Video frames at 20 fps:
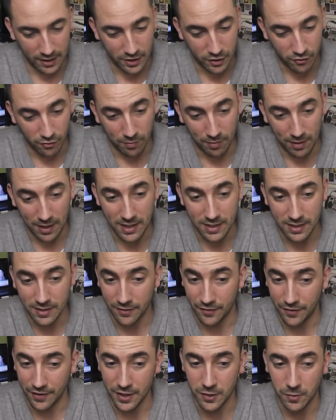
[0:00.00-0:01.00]
to replace
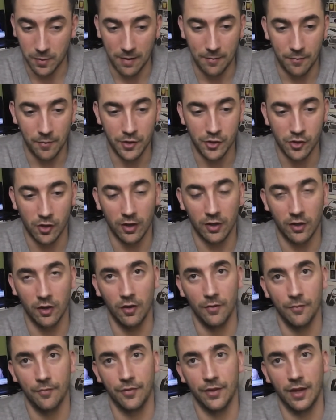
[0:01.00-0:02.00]
it for this one, which I
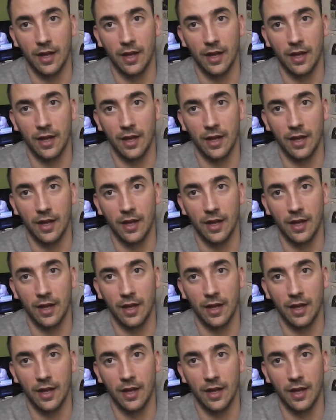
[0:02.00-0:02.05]
got,